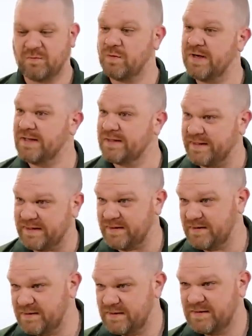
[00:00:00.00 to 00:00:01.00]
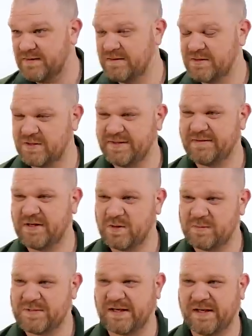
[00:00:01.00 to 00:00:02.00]
Really? Did you leave it at
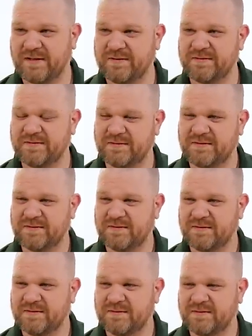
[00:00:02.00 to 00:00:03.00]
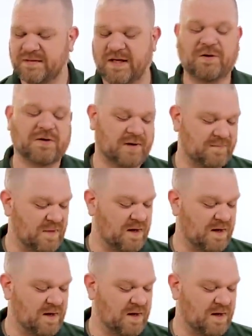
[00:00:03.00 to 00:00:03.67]
home today? No, it's in my bag. Oh, okay.